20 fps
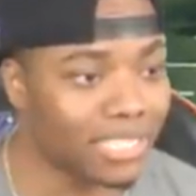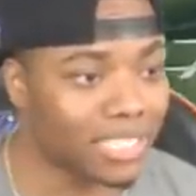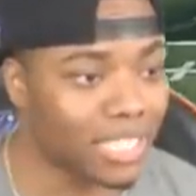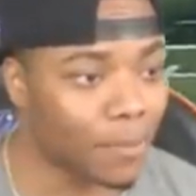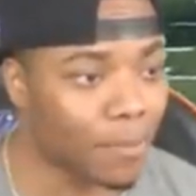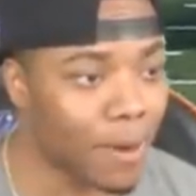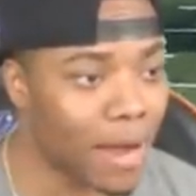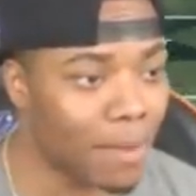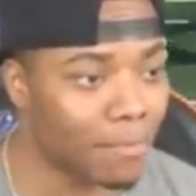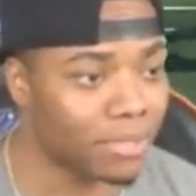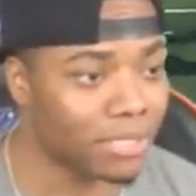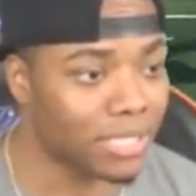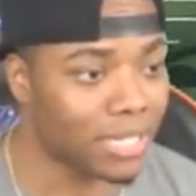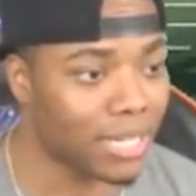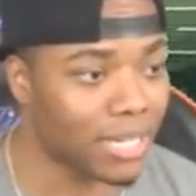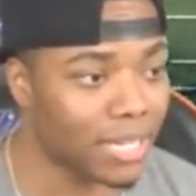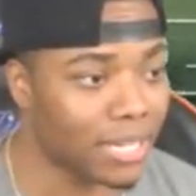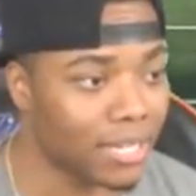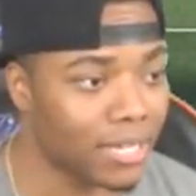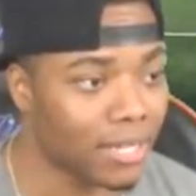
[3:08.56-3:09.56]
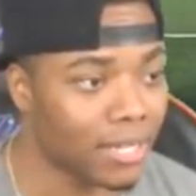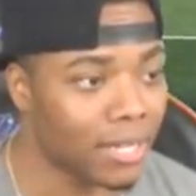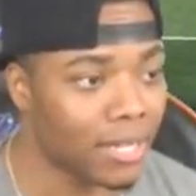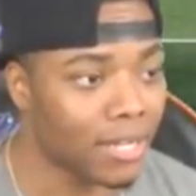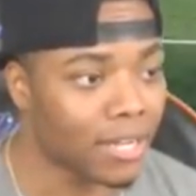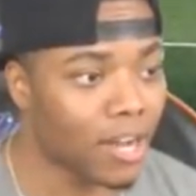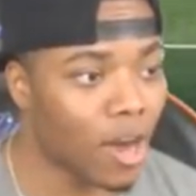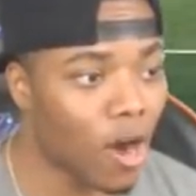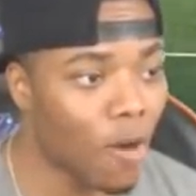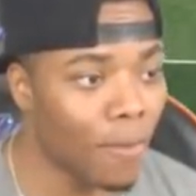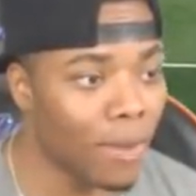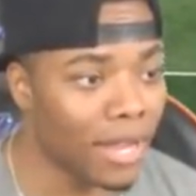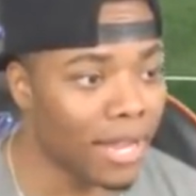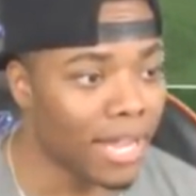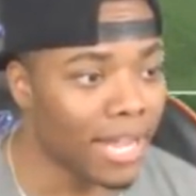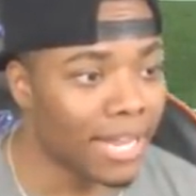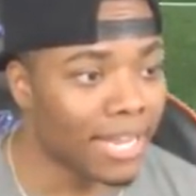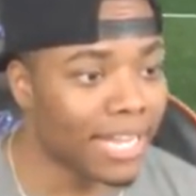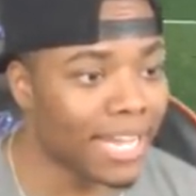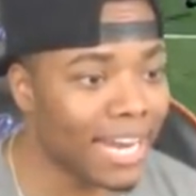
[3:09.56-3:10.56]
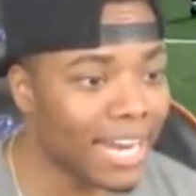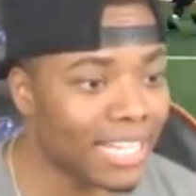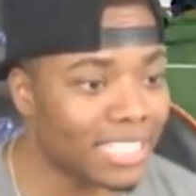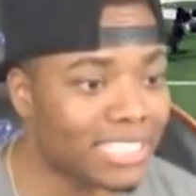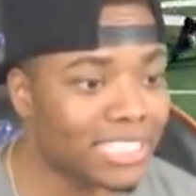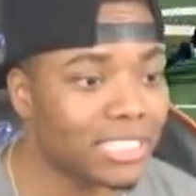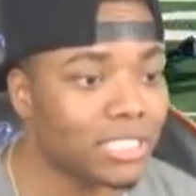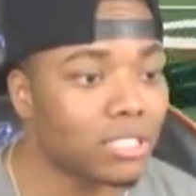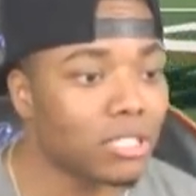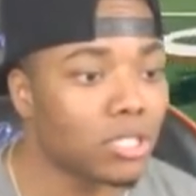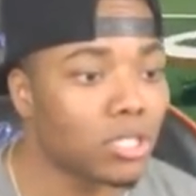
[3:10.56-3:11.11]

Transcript: us to the promised land. Coleman, lead us.